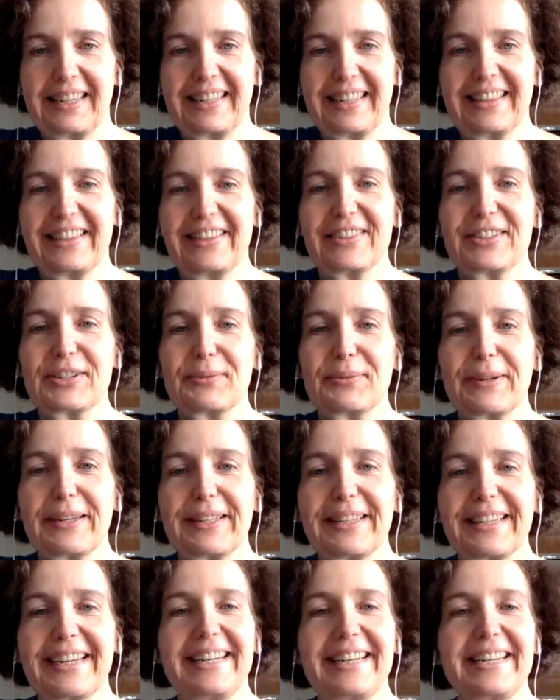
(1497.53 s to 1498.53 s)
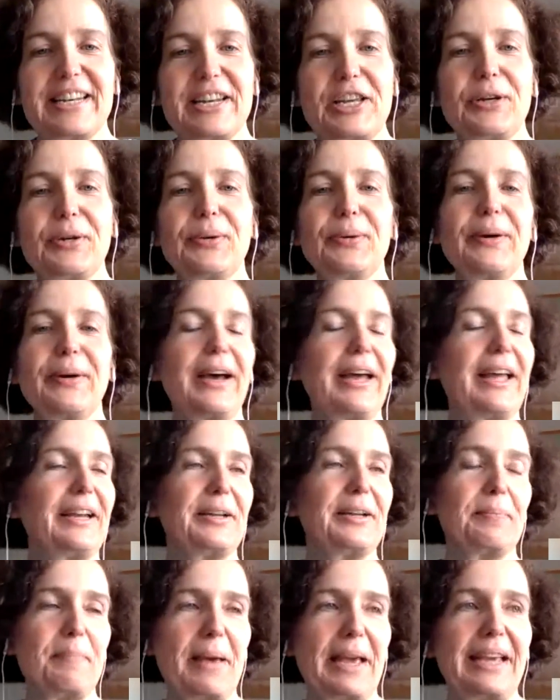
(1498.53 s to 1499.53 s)
There's a really new and
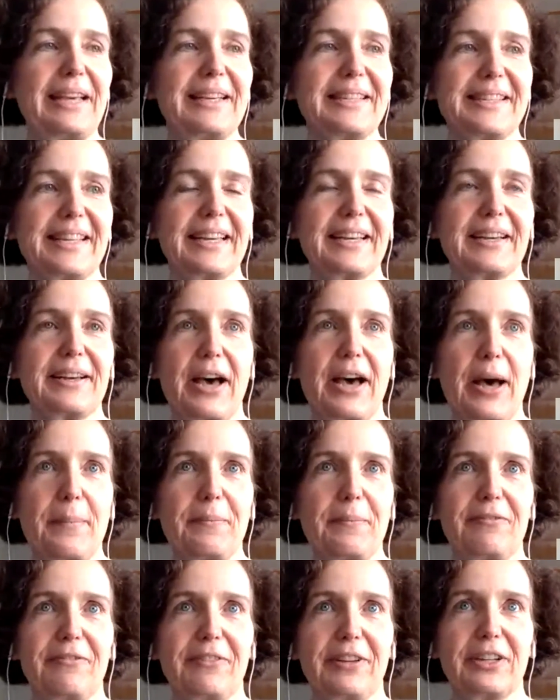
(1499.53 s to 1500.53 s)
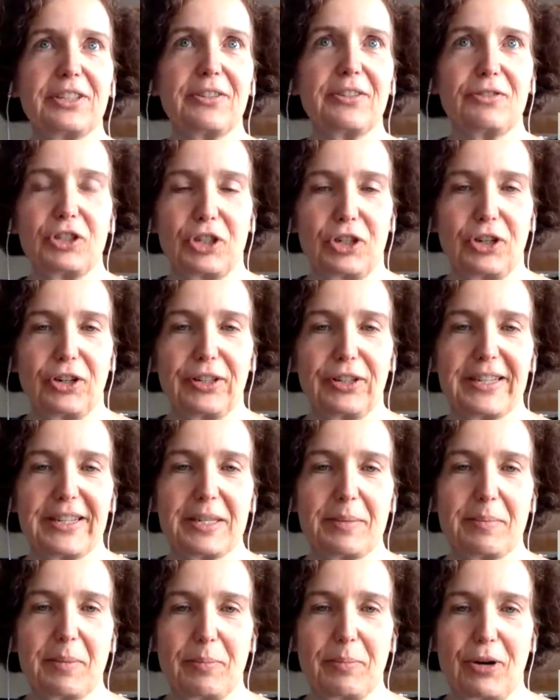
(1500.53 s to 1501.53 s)
amazing field of
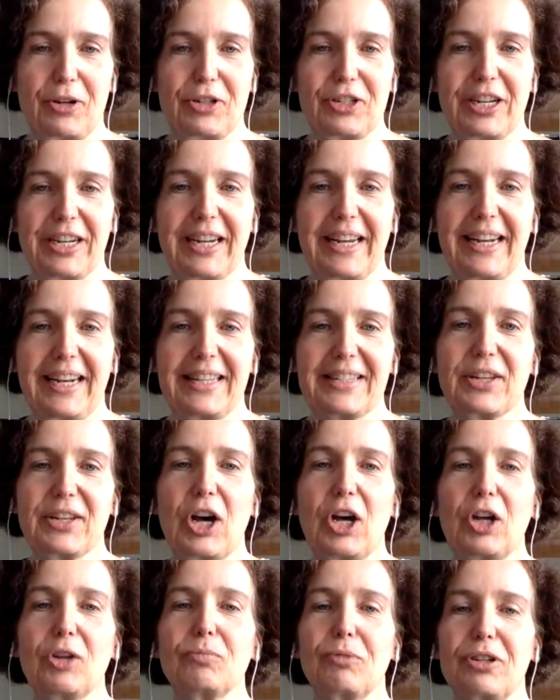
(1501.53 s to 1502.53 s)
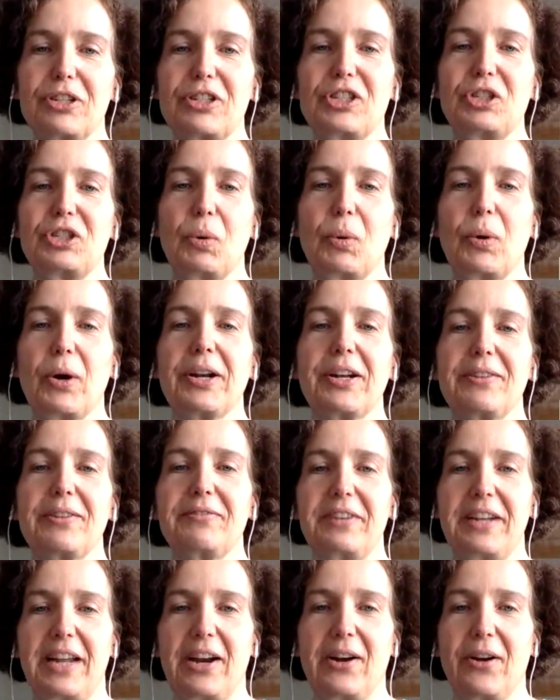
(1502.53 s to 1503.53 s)
journalism emerging, and it's called restorative
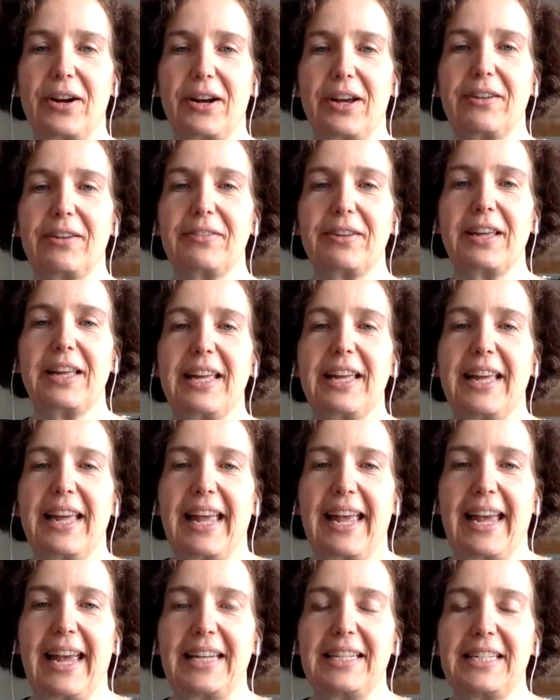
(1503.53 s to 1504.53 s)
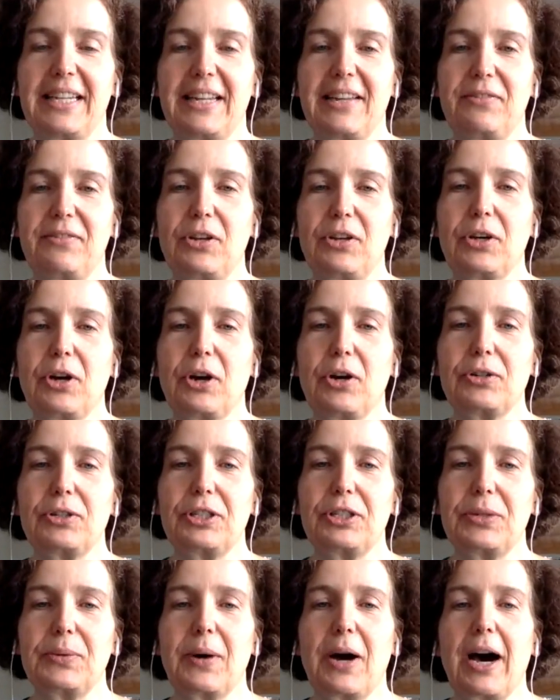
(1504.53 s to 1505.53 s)
narrative. And if you go
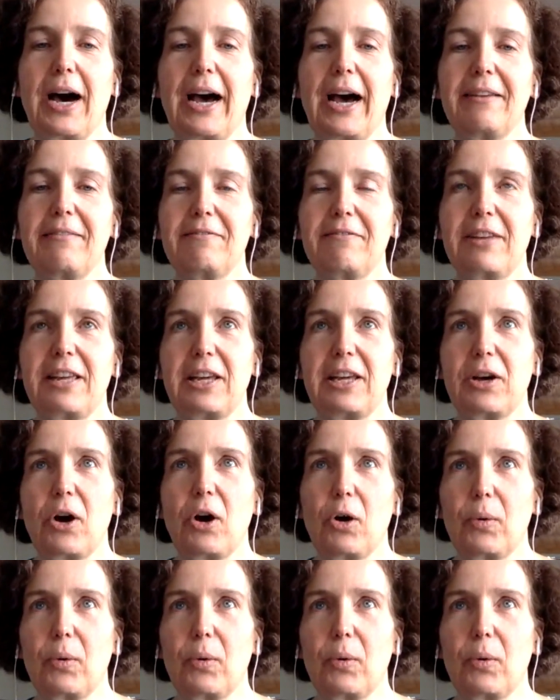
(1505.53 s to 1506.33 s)
to ivoh.org,